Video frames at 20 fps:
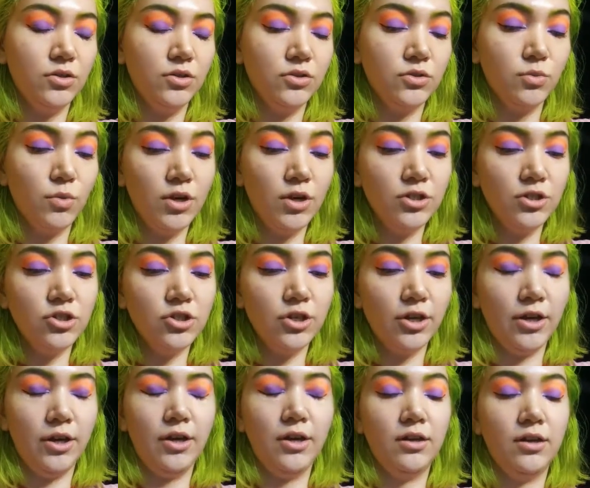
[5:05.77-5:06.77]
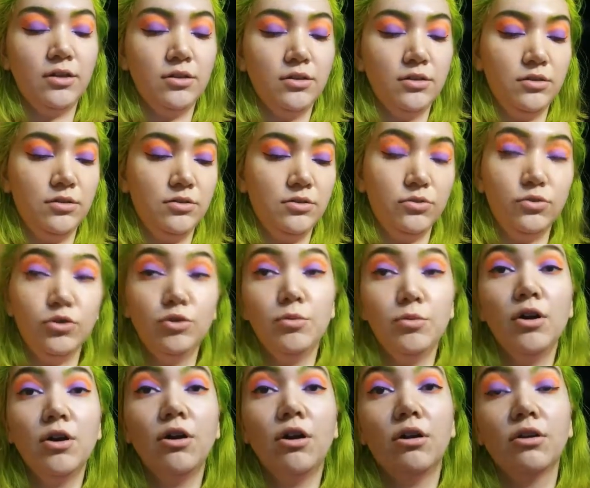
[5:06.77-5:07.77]
Swatch and
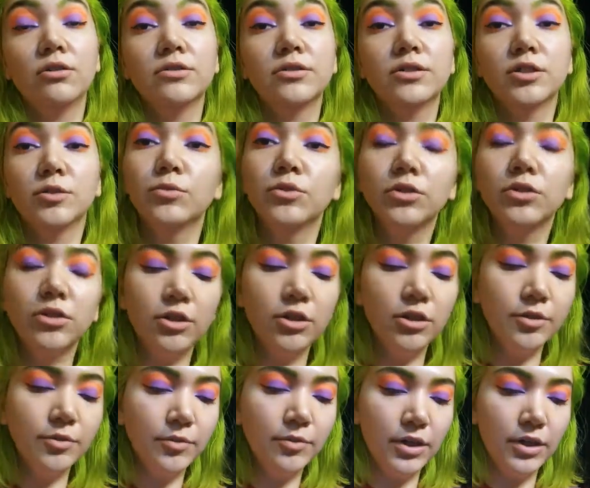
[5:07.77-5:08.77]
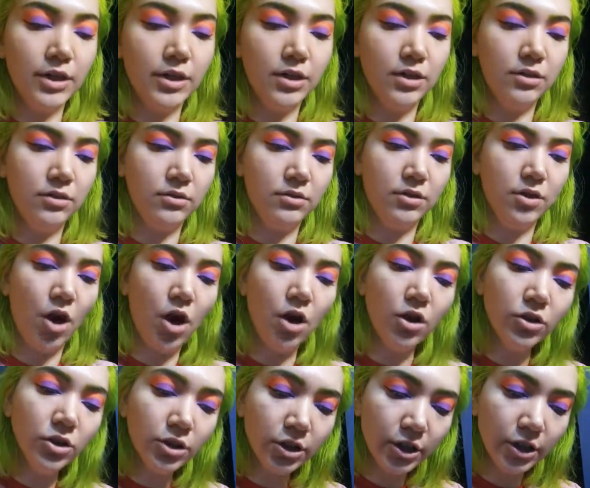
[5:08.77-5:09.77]
Screwball are similar in
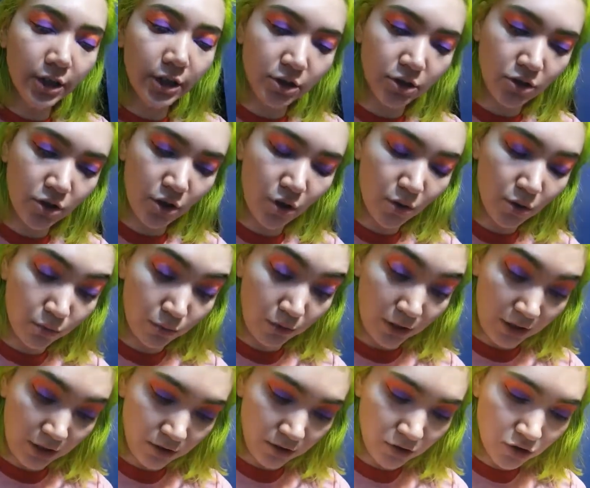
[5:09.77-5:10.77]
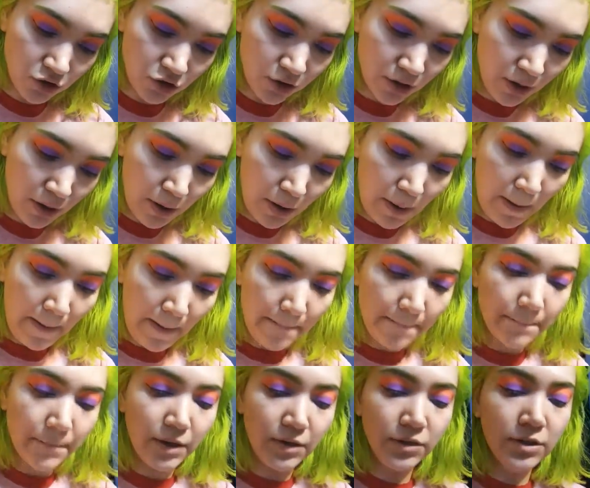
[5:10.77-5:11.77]
color and tonage,
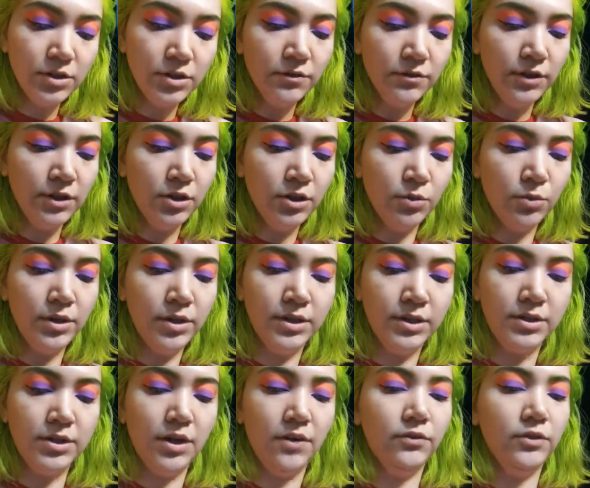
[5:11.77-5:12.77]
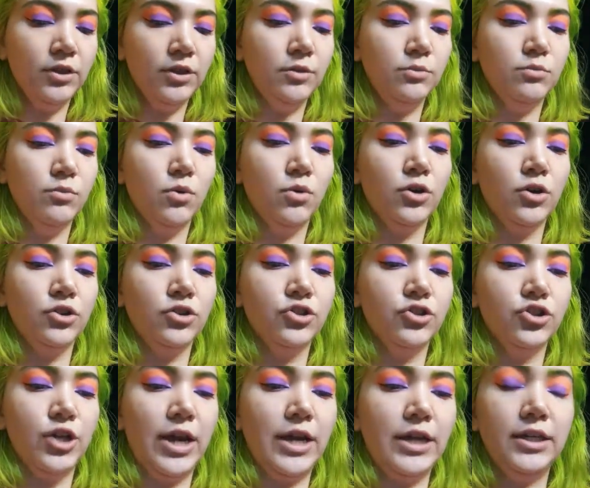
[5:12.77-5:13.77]
but the Divina one is definitely more
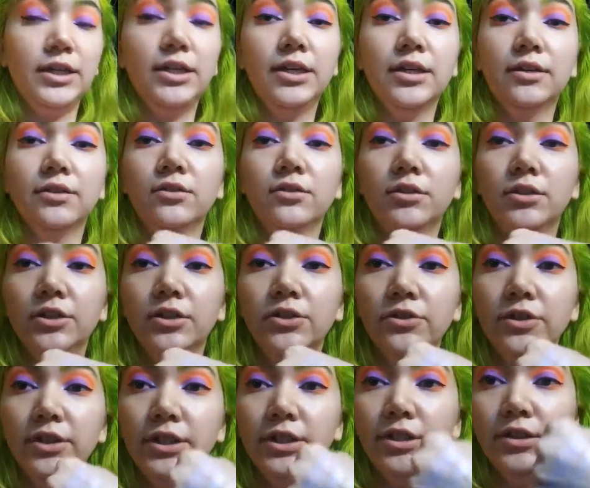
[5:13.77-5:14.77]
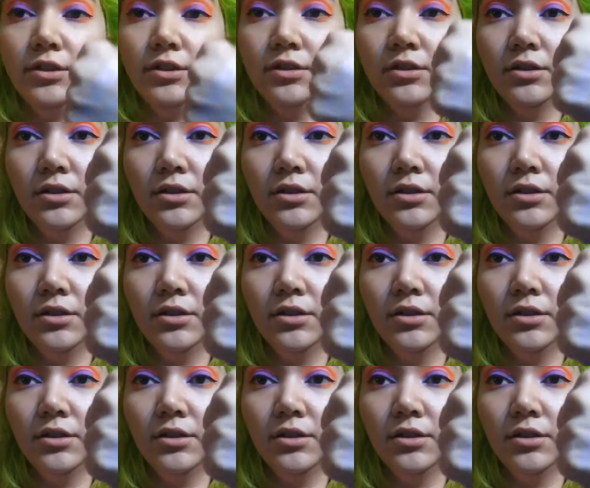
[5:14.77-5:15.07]
shiny and glittery.